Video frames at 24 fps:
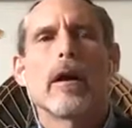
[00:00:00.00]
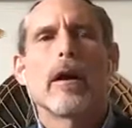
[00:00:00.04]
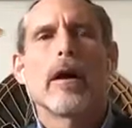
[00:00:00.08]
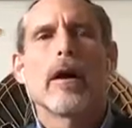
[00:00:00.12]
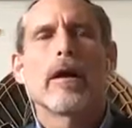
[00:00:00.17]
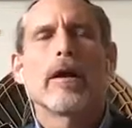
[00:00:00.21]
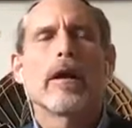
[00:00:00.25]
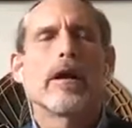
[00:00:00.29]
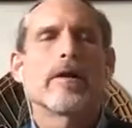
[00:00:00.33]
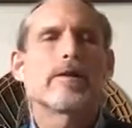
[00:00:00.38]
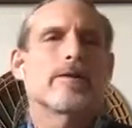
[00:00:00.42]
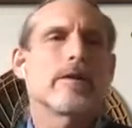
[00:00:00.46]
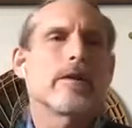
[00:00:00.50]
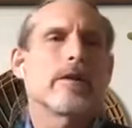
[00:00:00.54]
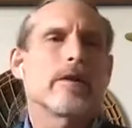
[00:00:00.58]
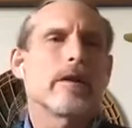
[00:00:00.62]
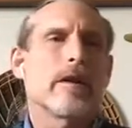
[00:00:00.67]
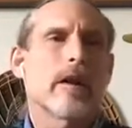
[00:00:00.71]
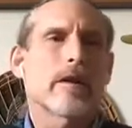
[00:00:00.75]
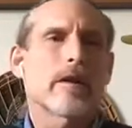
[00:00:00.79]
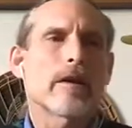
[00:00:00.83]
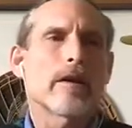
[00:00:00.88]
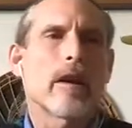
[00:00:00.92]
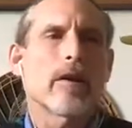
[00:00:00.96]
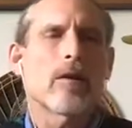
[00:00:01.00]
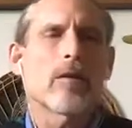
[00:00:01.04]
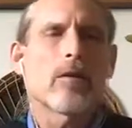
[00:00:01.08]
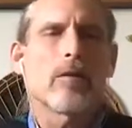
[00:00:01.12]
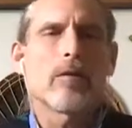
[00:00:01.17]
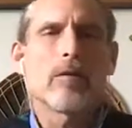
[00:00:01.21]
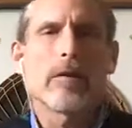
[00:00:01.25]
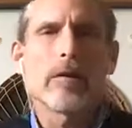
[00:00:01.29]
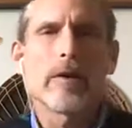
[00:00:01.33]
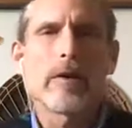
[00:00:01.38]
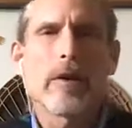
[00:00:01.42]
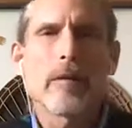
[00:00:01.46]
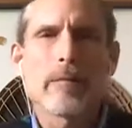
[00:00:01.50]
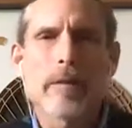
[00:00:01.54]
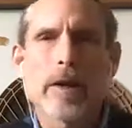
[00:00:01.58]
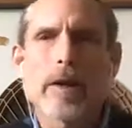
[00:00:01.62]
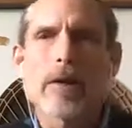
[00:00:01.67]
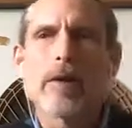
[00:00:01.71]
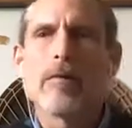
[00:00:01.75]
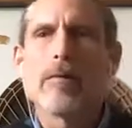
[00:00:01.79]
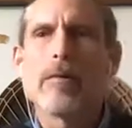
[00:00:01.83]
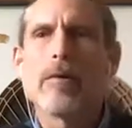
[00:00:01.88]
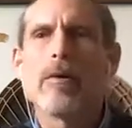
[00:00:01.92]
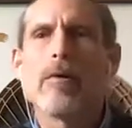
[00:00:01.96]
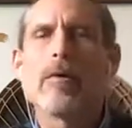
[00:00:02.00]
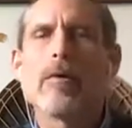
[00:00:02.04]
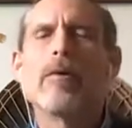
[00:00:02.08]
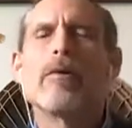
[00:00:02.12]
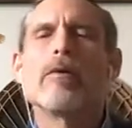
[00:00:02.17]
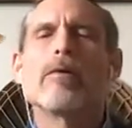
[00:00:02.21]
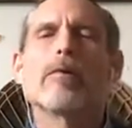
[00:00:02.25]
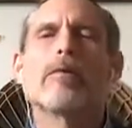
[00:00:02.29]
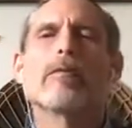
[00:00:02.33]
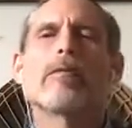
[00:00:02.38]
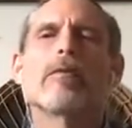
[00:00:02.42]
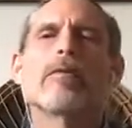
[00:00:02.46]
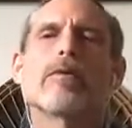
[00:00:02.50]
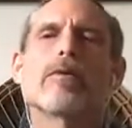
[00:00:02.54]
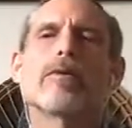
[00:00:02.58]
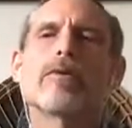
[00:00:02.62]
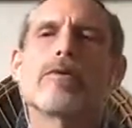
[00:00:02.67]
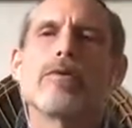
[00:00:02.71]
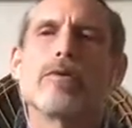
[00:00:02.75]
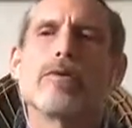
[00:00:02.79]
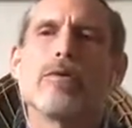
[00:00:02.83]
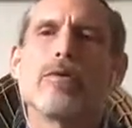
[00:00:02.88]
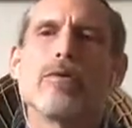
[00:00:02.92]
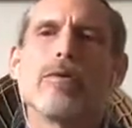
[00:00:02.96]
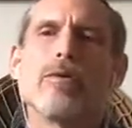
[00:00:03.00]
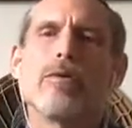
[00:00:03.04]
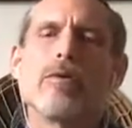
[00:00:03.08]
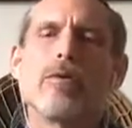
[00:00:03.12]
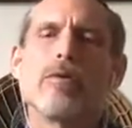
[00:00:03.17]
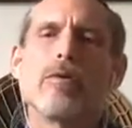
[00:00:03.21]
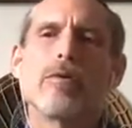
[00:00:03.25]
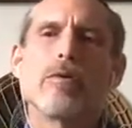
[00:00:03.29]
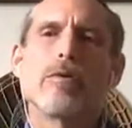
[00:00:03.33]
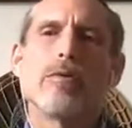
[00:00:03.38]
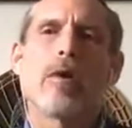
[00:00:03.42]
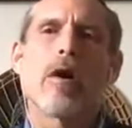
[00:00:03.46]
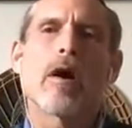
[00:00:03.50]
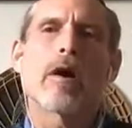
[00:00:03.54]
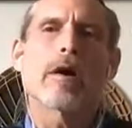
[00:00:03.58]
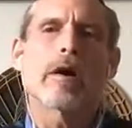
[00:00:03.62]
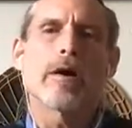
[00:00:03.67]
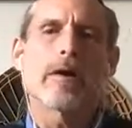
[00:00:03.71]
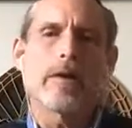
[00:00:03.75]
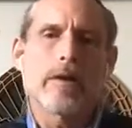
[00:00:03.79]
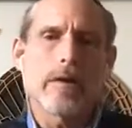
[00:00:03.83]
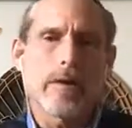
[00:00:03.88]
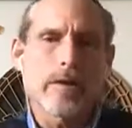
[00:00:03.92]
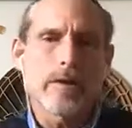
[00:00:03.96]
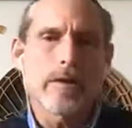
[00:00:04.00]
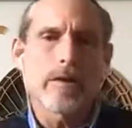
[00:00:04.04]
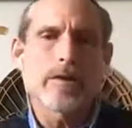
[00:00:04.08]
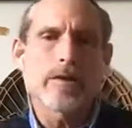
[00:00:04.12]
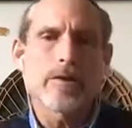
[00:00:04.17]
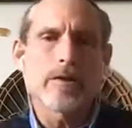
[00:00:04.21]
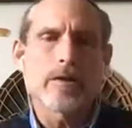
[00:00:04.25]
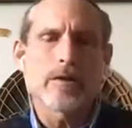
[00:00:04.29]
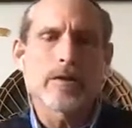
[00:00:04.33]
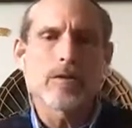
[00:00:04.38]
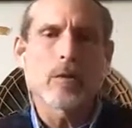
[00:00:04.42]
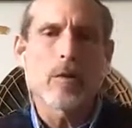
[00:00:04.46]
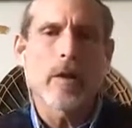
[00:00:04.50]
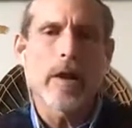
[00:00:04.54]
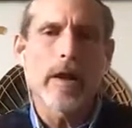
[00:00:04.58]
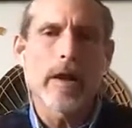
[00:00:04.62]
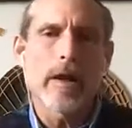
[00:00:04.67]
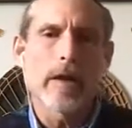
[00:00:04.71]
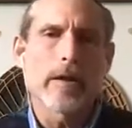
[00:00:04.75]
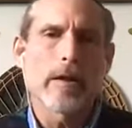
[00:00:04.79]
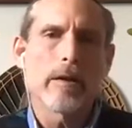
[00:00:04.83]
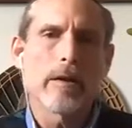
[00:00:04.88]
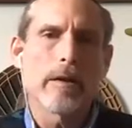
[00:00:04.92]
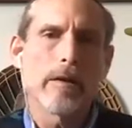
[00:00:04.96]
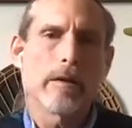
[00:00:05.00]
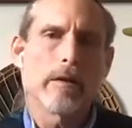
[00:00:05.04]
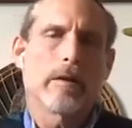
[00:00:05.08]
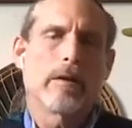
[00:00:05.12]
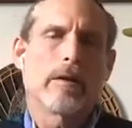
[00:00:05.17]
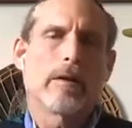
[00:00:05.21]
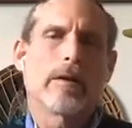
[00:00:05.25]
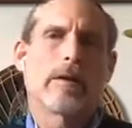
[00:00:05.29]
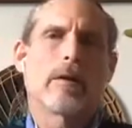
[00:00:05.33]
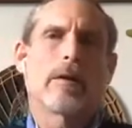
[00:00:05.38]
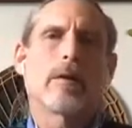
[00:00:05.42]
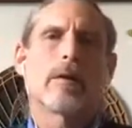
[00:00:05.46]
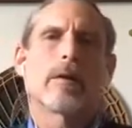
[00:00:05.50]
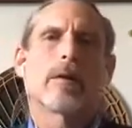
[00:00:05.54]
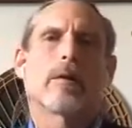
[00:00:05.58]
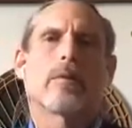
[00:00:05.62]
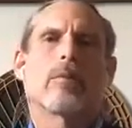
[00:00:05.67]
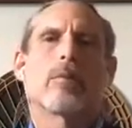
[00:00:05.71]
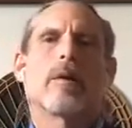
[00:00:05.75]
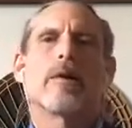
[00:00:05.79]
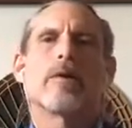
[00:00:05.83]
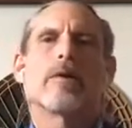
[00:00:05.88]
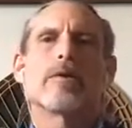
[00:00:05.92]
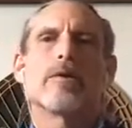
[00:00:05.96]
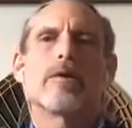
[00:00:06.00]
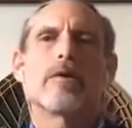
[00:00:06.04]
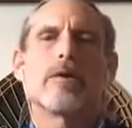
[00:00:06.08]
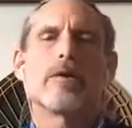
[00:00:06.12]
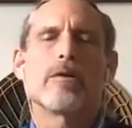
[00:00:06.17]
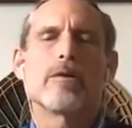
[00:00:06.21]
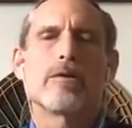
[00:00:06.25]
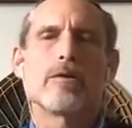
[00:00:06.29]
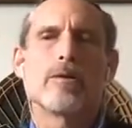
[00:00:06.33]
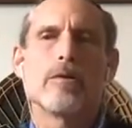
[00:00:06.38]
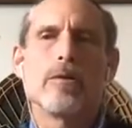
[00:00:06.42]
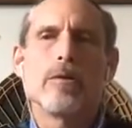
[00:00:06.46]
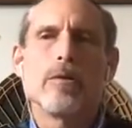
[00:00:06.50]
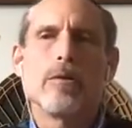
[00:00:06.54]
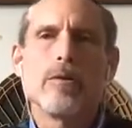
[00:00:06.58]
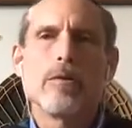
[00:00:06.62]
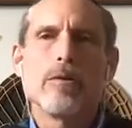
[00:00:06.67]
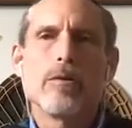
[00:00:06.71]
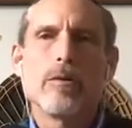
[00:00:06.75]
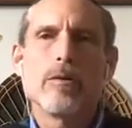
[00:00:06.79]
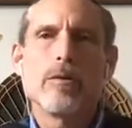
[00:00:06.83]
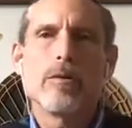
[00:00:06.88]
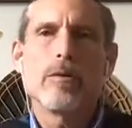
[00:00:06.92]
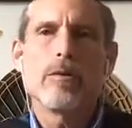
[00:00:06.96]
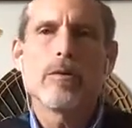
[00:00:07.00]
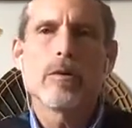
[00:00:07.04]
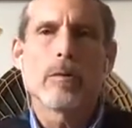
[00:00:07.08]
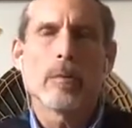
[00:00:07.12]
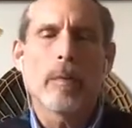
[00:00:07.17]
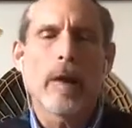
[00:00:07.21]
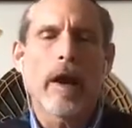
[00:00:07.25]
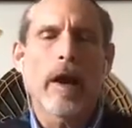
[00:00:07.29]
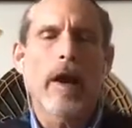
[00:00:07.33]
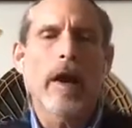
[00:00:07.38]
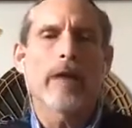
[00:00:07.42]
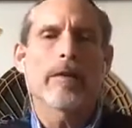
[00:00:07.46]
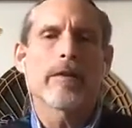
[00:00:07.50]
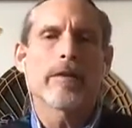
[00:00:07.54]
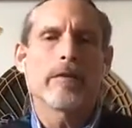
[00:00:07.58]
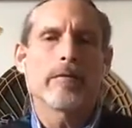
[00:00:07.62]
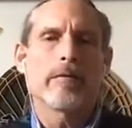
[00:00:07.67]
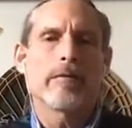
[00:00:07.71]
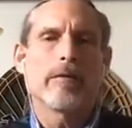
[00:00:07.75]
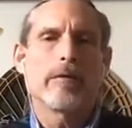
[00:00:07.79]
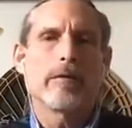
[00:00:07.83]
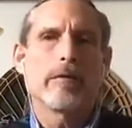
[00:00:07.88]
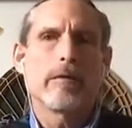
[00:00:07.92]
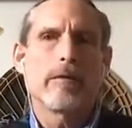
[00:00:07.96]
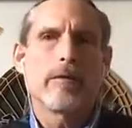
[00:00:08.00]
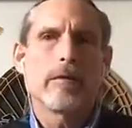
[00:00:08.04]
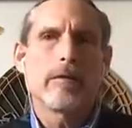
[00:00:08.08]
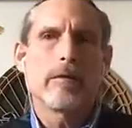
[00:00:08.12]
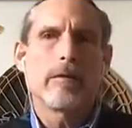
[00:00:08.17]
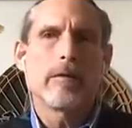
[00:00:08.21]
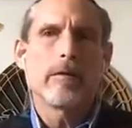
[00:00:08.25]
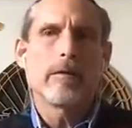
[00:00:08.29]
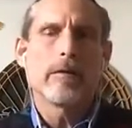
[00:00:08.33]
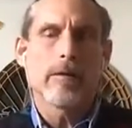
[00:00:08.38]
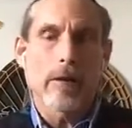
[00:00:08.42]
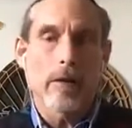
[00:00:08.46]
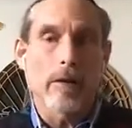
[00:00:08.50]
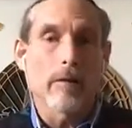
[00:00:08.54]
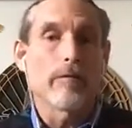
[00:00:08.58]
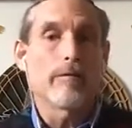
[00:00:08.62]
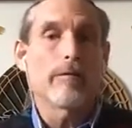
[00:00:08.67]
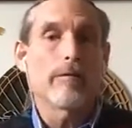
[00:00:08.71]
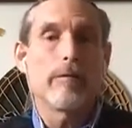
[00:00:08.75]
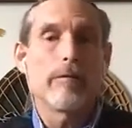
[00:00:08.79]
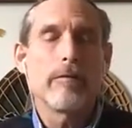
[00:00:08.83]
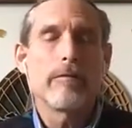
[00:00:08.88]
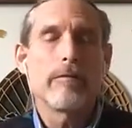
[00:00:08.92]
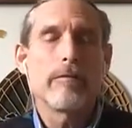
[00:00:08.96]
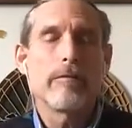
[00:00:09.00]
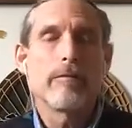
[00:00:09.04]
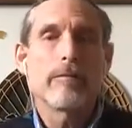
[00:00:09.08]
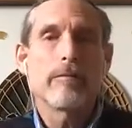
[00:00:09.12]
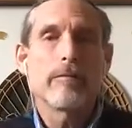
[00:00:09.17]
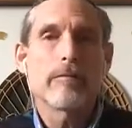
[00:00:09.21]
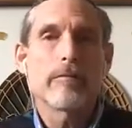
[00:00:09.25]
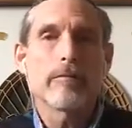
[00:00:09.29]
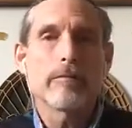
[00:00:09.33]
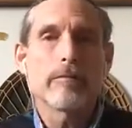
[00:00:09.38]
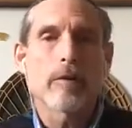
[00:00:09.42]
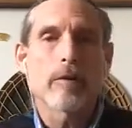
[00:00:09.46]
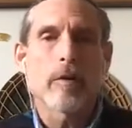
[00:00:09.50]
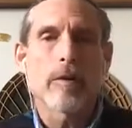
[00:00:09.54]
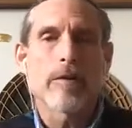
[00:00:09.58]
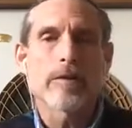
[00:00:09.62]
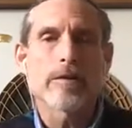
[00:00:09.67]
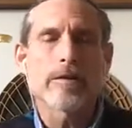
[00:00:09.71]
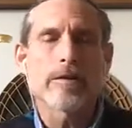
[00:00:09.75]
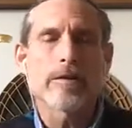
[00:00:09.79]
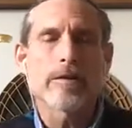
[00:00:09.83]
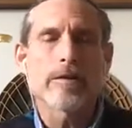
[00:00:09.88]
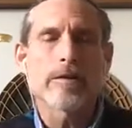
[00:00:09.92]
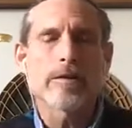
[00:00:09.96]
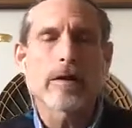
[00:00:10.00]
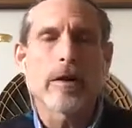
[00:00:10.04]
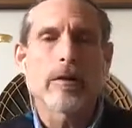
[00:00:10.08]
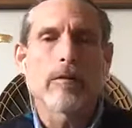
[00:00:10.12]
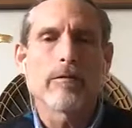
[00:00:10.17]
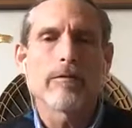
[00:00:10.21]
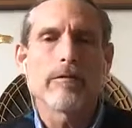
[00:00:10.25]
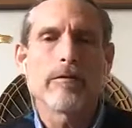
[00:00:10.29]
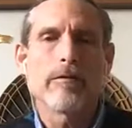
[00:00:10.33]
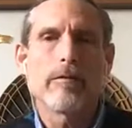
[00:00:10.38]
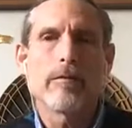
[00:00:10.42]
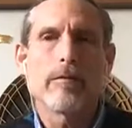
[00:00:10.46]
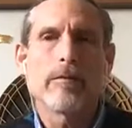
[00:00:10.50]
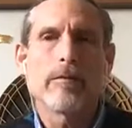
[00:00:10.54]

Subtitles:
And I see that not only applicable to walking the indigenous way, but to the path of love for oneself.